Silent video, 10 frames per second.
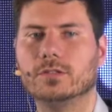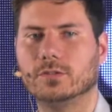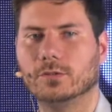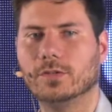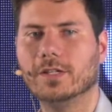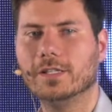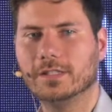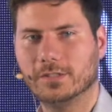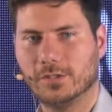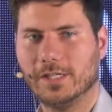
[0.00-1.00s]
to
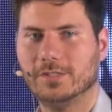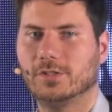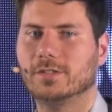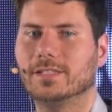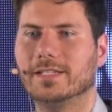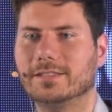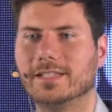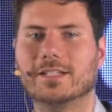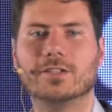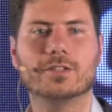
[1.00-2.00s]
change. They
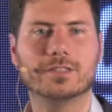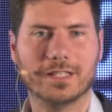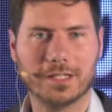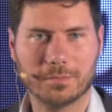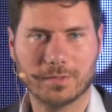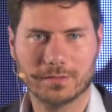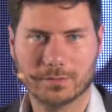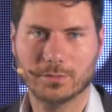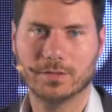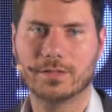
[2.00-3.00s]
are not able
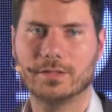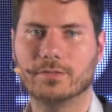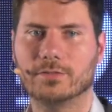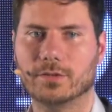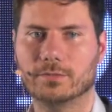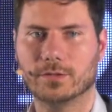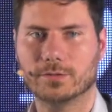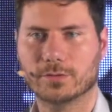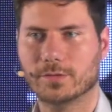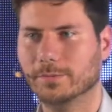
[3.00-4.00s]
to learn from
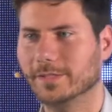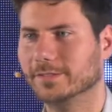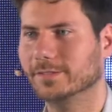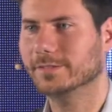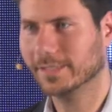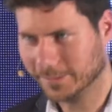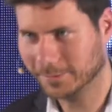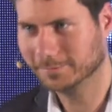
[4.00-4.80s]
those who are better. Thank you.